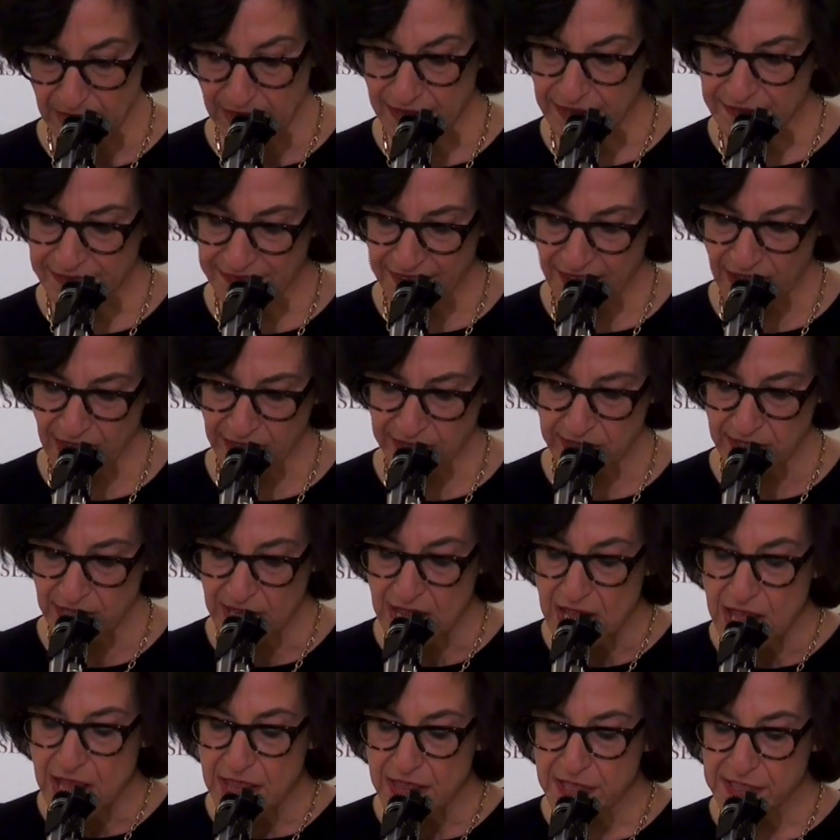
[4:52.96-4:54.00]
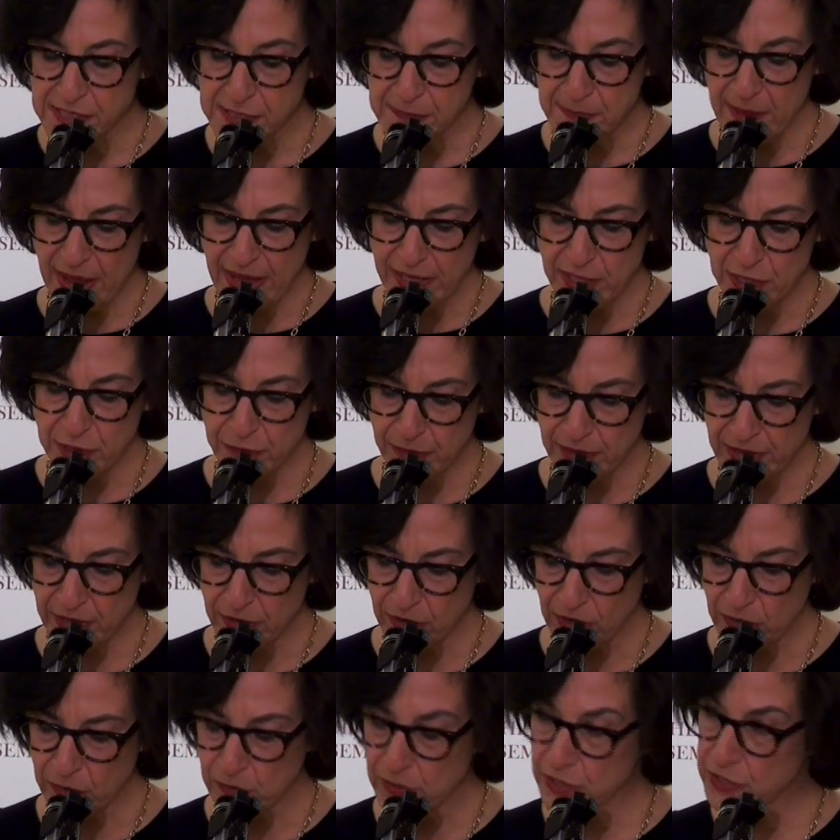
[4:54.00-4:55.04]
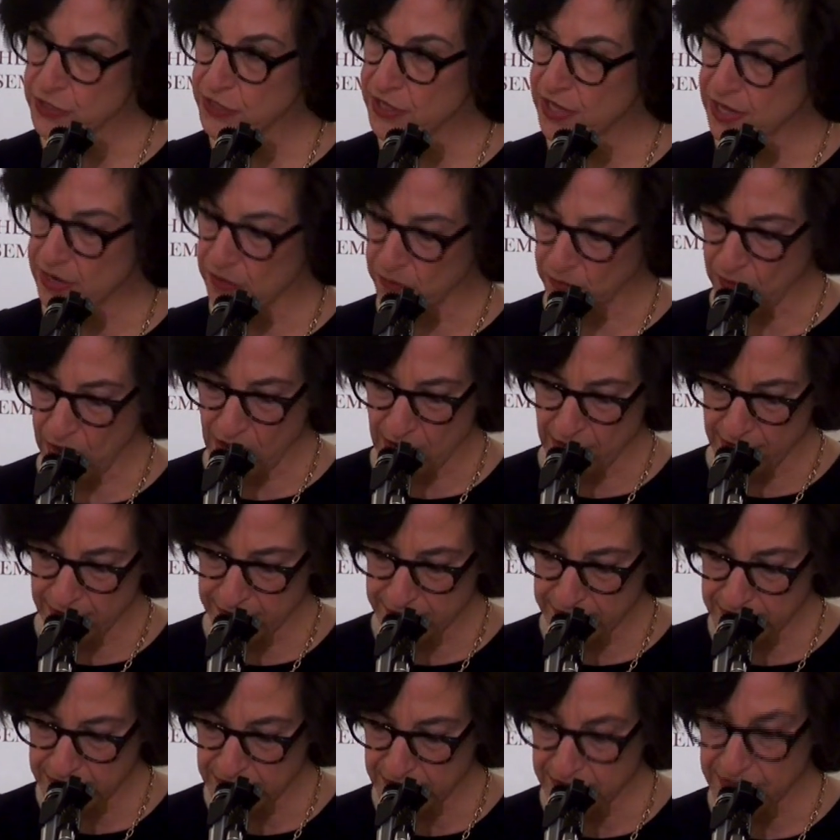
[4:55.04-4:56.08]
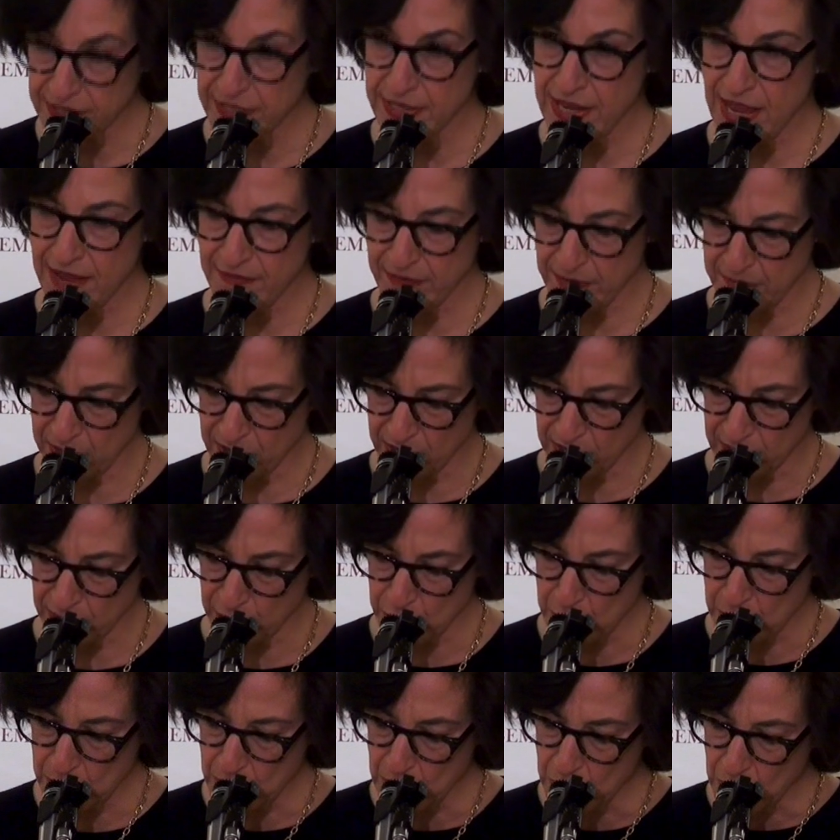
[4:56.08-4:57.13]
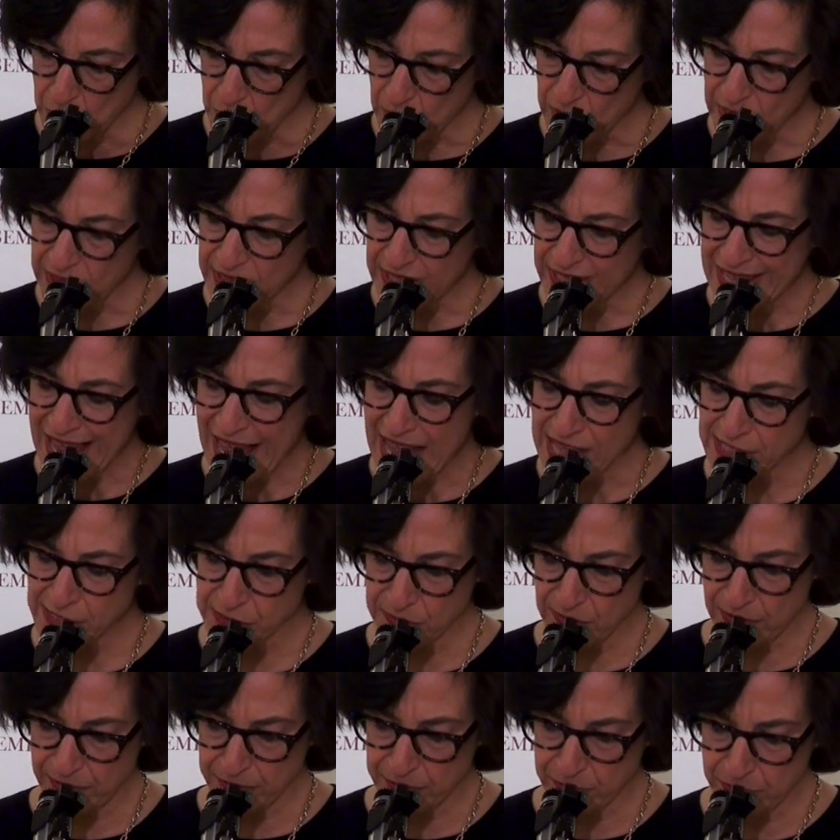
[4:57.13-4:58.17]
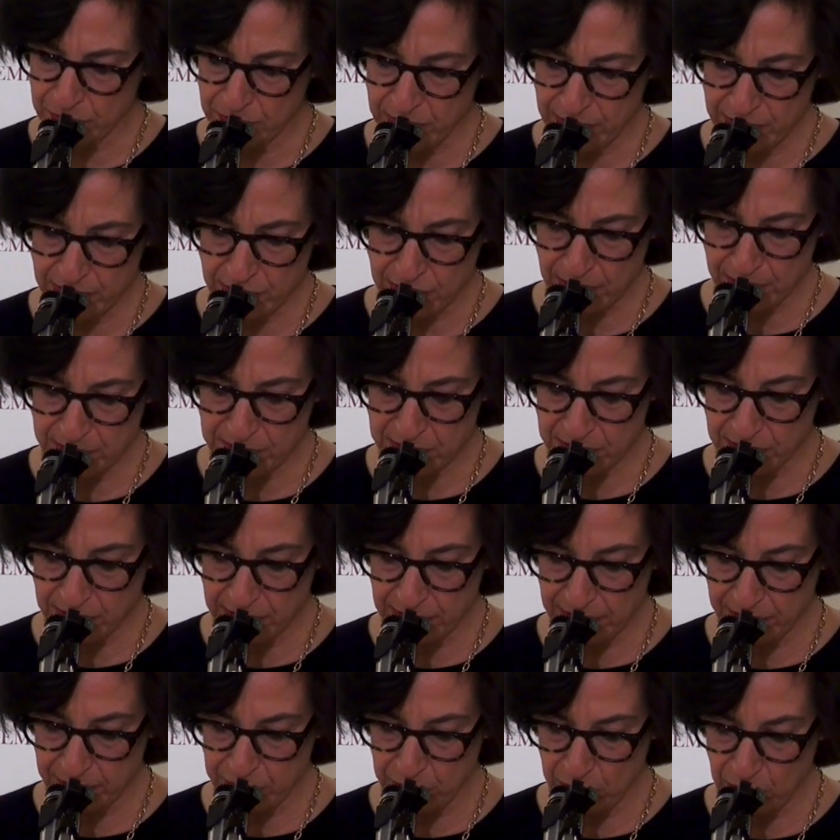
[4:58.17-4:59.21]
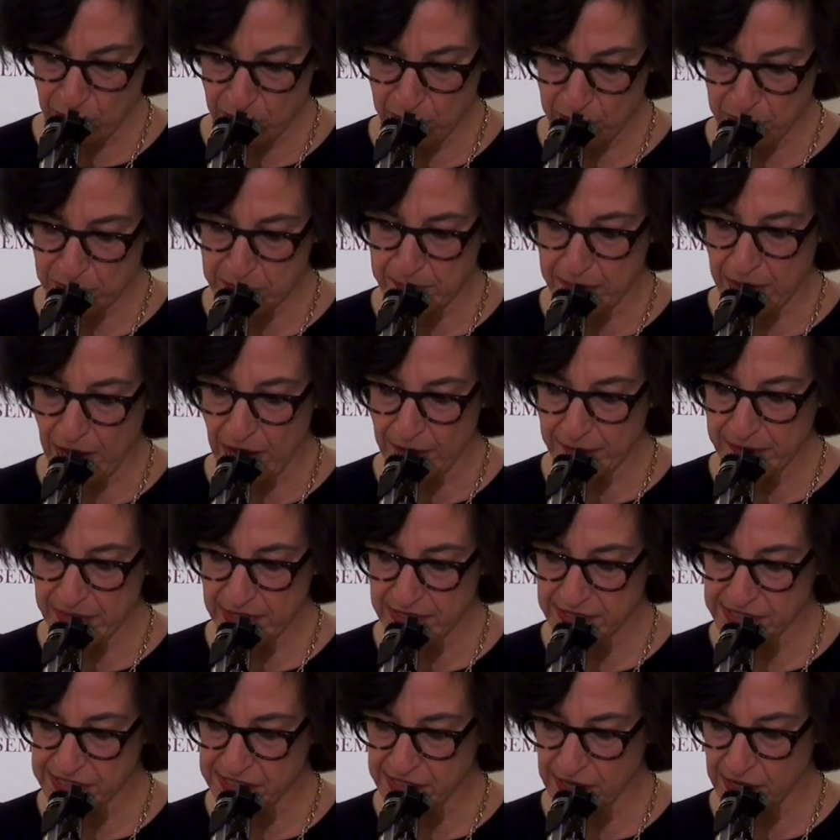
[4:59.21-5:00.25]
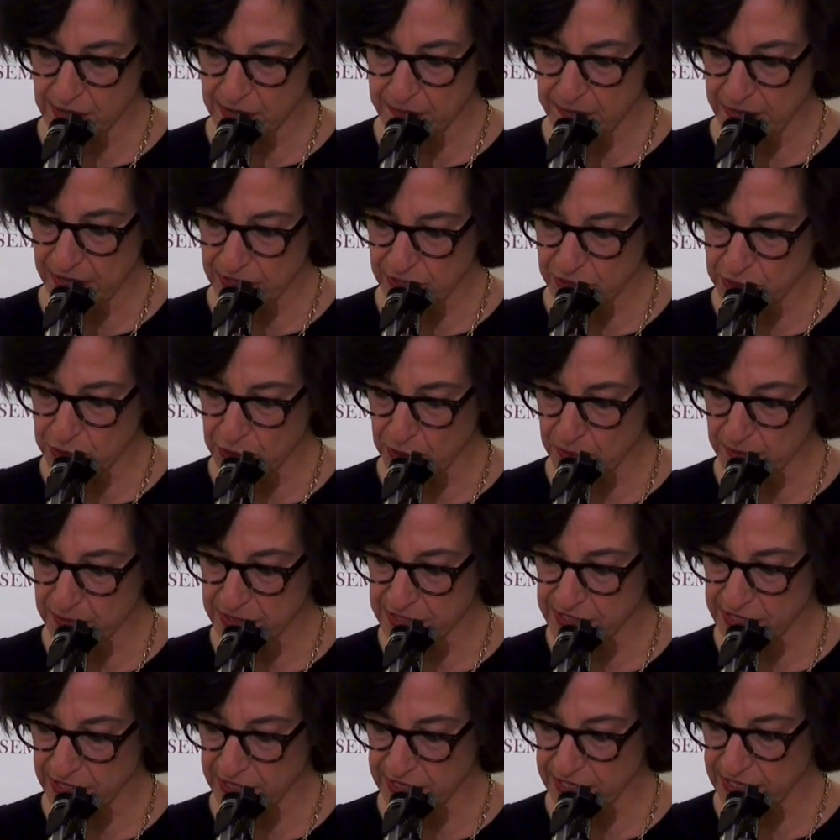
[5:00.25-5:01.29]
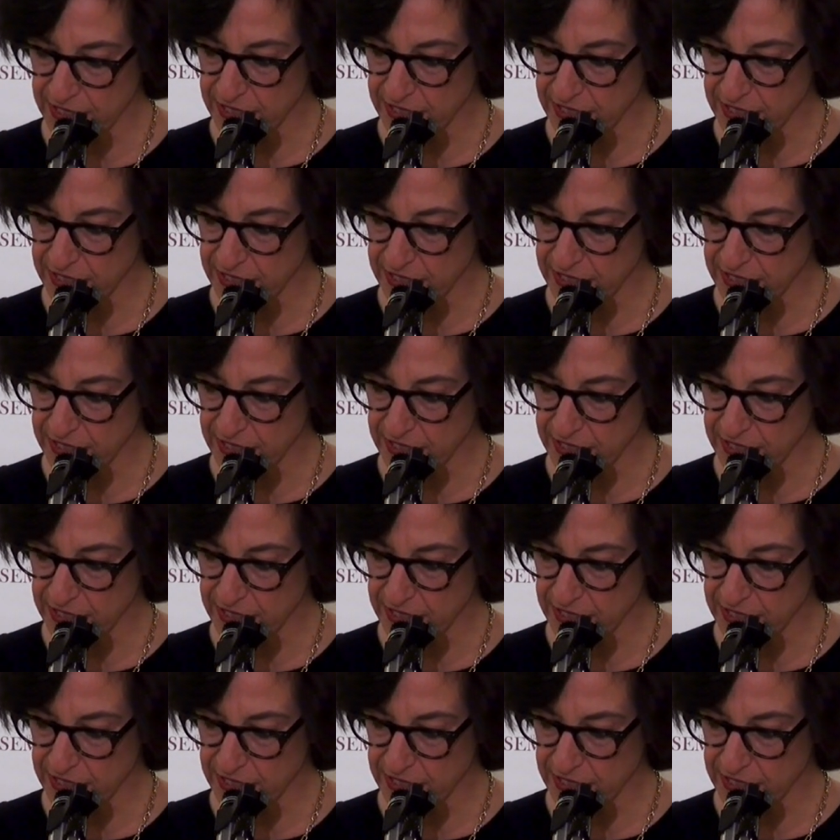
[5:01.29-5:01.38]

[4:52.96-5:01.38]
In fact, the Spanish freighter on which they arrived, the Navamar, one of the last refugee ships to leave Europe, was bombed and sunk by the Germans on